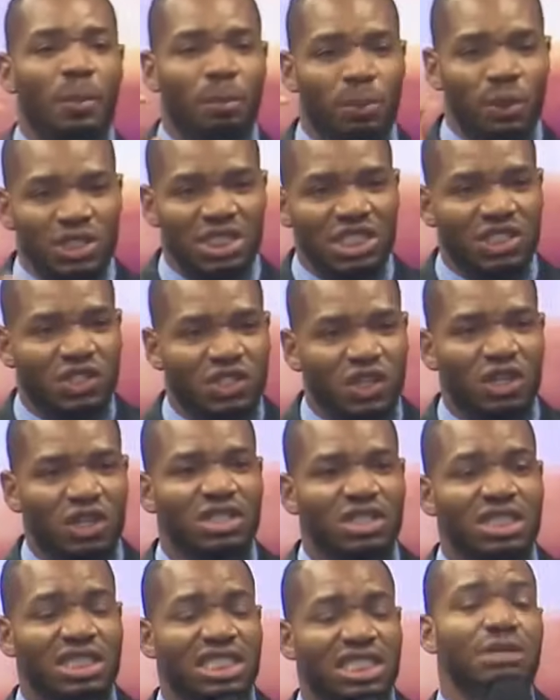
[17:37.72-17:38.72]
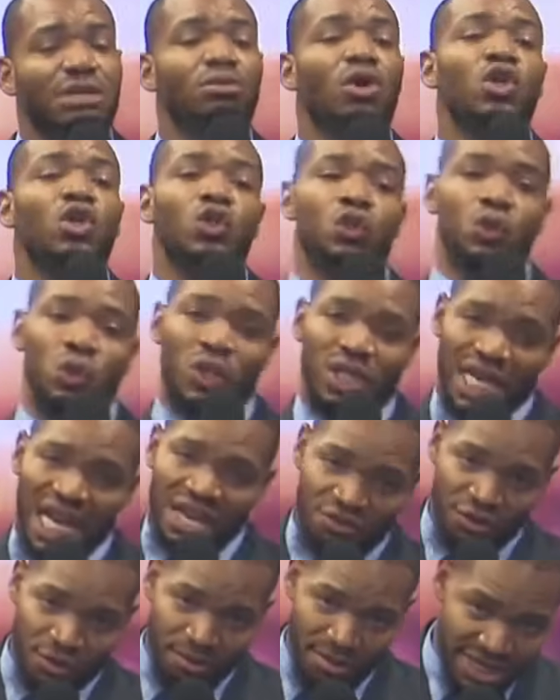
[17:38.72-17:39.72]
the opposition, the more you should
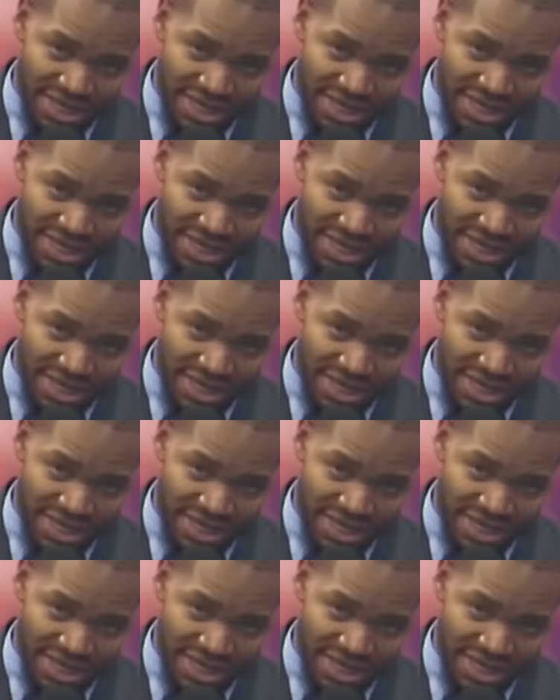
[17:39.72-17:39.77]
cry for